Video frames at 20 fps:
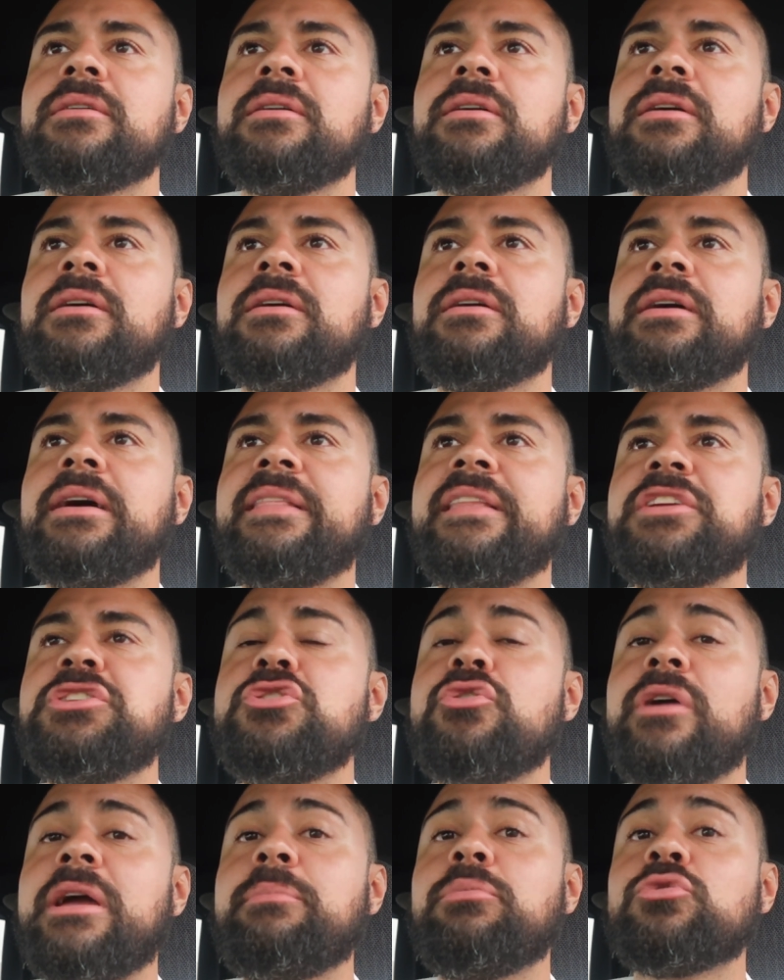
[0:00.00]
And then
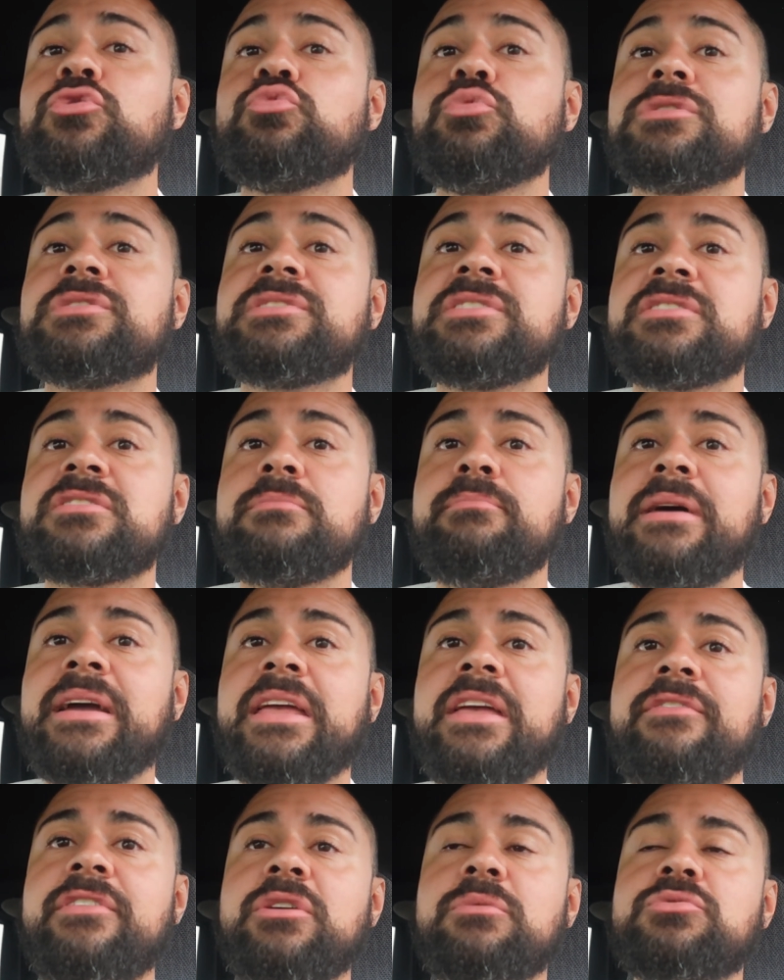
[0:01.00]
you're able to assist them by
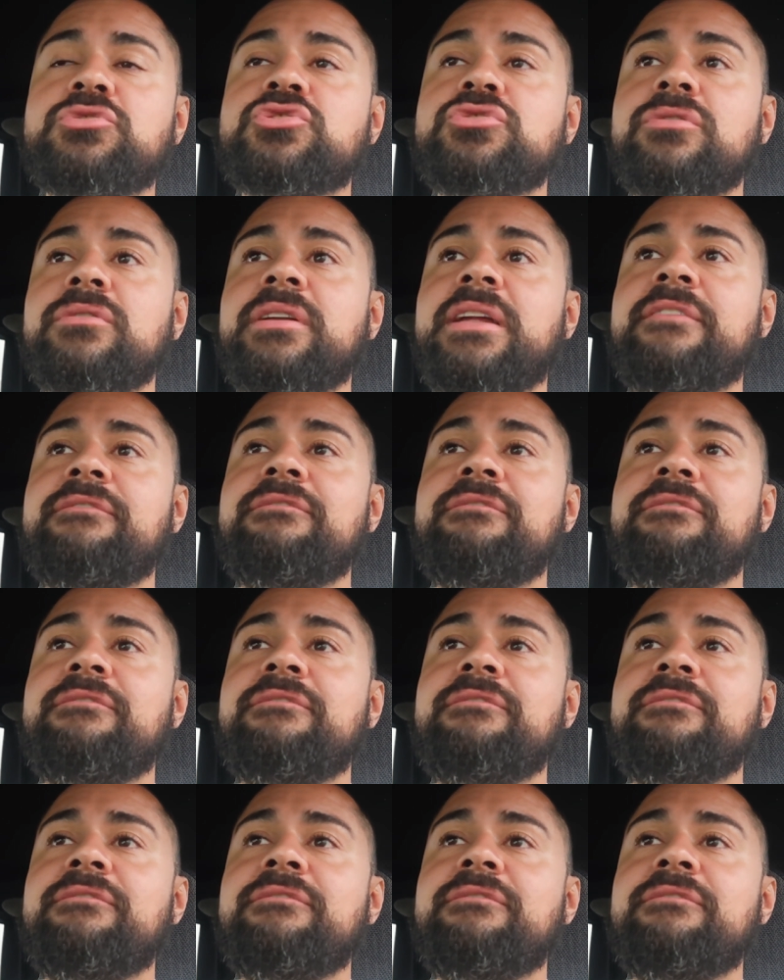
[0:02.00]
giving them certain